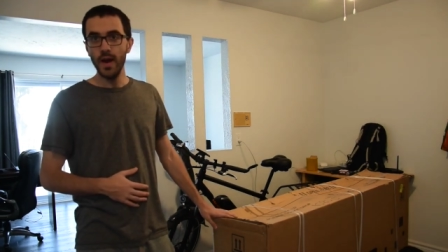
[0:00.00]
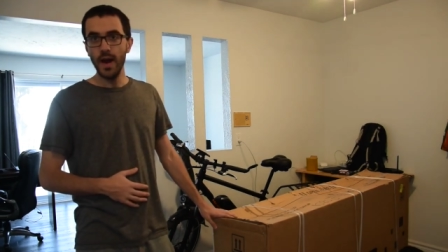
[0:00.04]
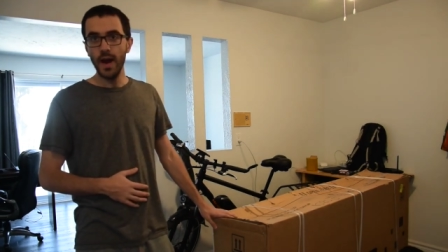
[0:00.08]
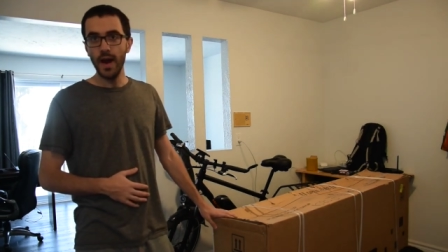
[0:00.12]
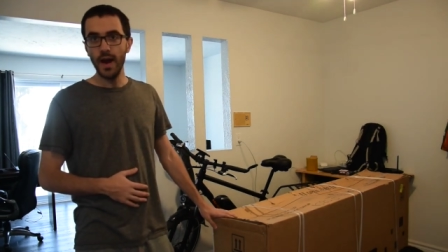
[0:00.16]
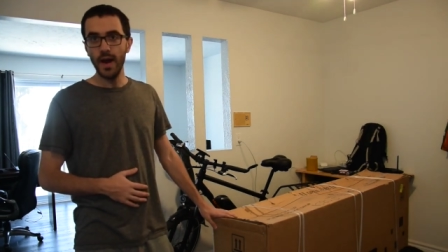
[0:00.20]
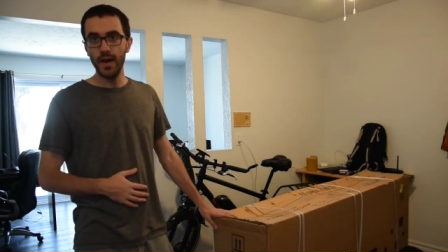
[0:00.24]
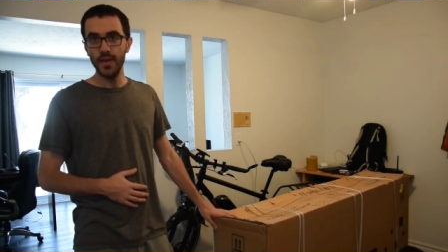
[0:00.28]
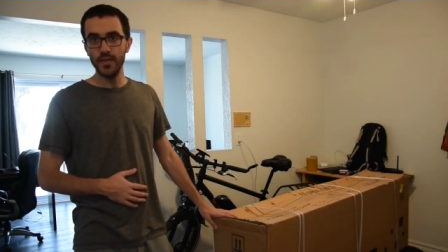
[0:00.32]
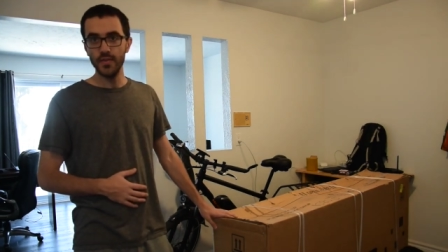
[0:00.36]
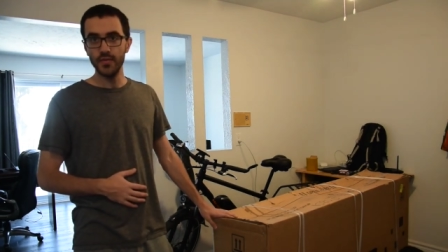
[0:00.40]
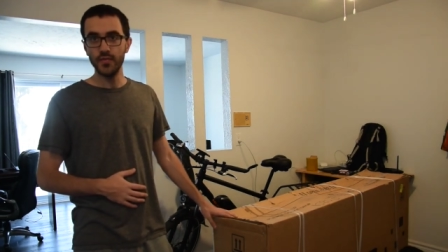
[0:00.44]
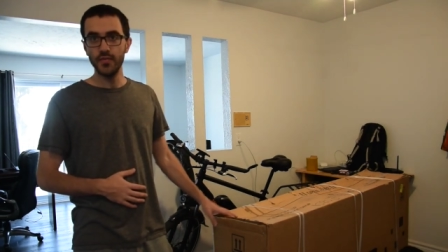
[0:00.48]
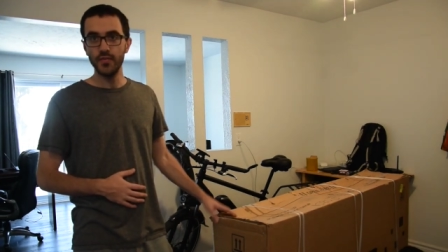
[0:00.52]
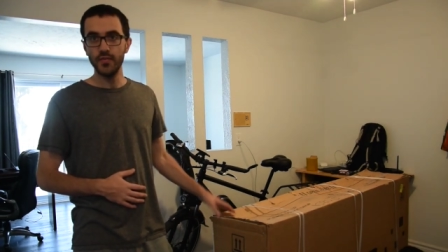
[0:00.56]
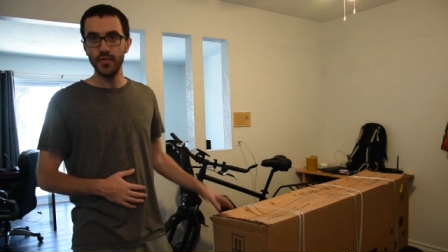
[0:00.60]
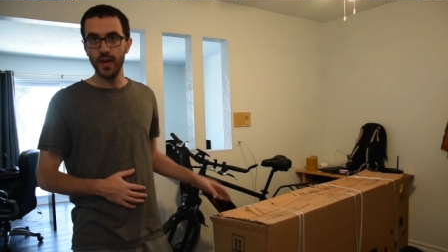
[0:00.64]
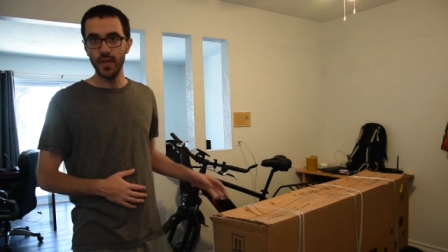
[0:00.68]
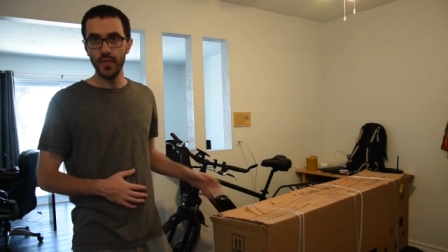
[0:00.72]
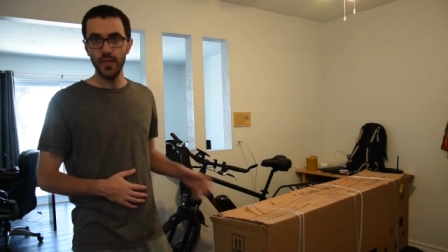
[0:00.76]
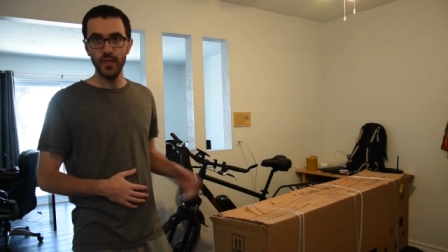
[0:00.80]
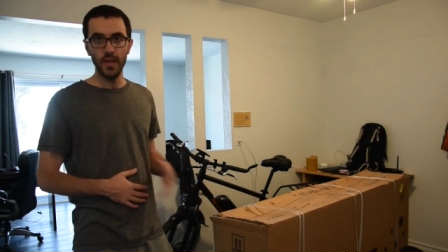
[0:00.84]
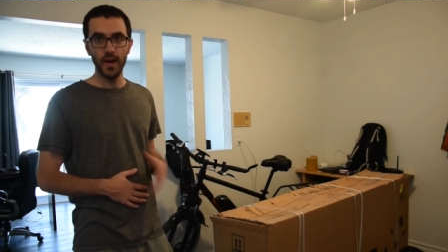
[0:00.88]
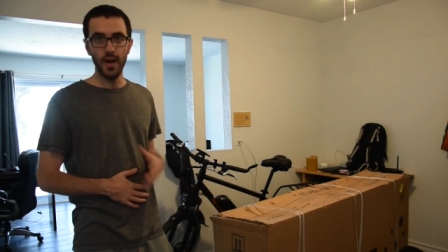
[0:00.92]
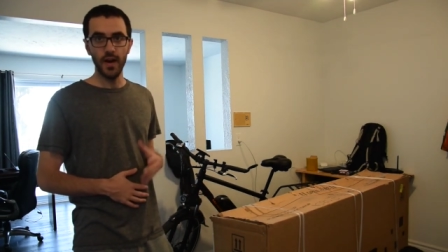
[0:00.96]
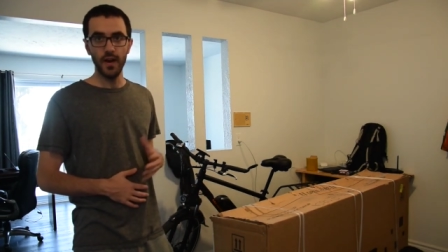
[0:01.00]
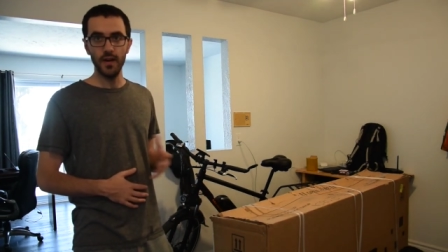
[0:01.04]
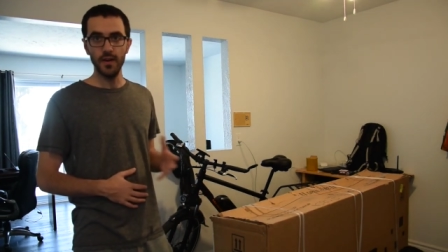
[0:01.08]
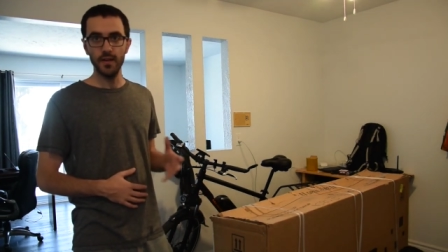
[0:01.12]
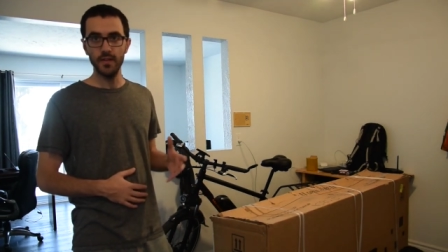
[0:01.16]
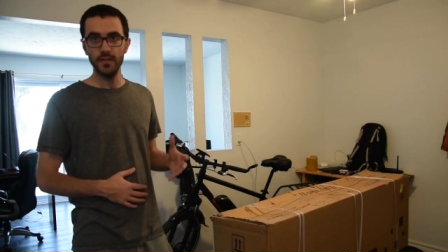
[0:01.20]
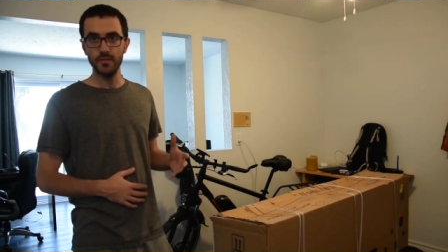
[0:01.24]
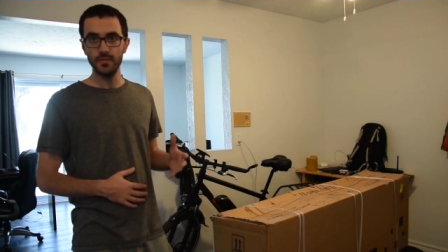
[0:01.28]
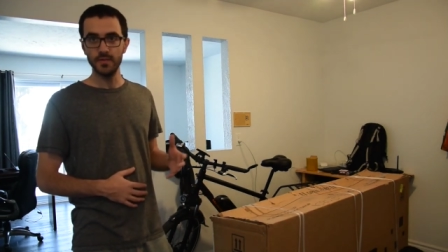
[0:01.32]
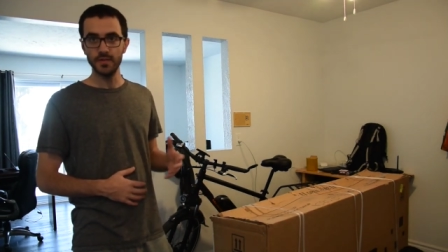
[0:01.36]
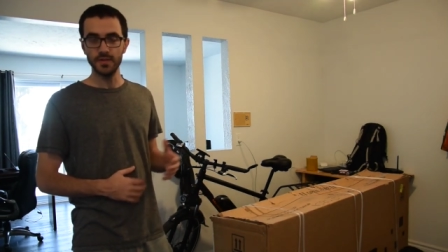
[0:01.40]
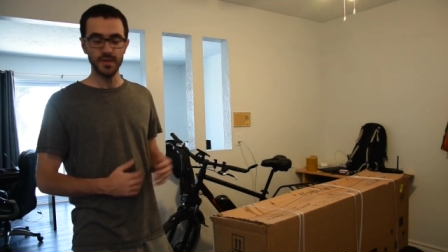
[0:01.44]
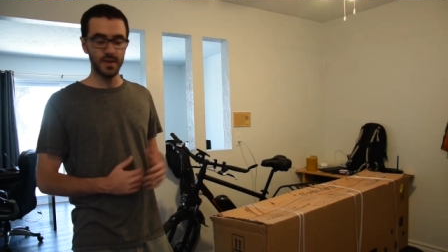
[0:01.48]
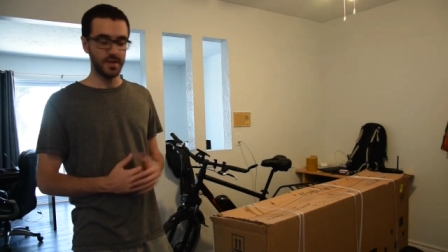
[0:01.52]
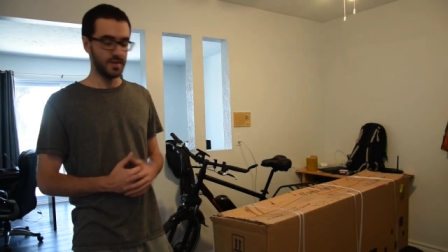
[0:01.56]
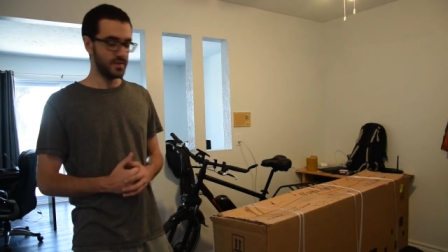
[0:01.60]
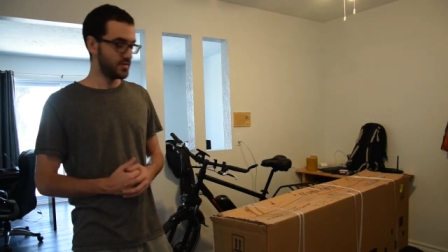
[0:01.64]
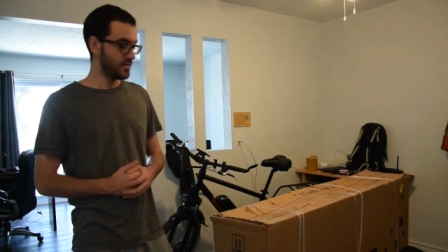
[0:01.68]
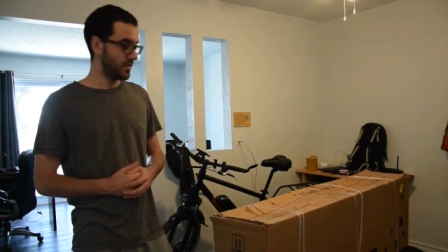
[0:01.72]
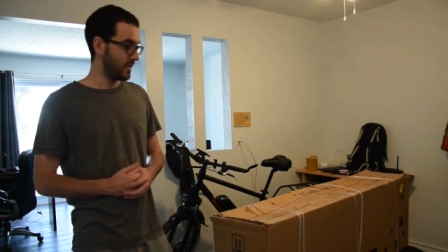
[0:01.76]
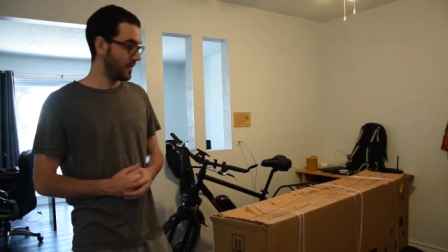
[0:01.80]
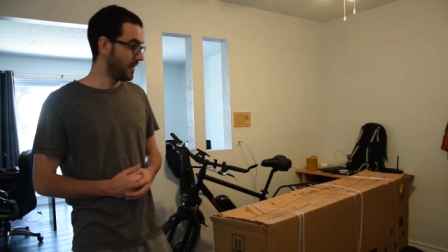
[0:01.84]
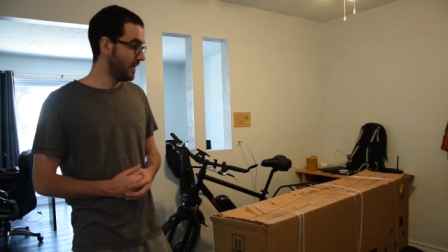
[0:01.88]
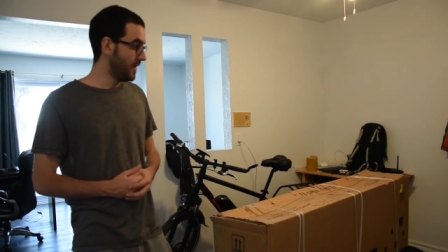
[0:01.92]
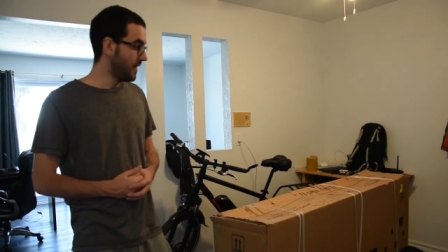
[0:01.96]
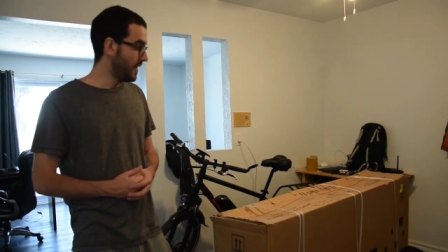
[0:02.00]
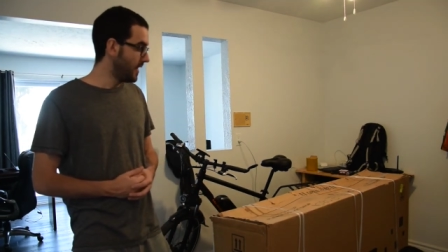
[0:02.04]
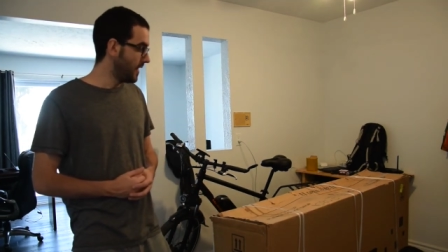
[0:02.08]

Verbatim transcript: as fat tires, which I enjoy.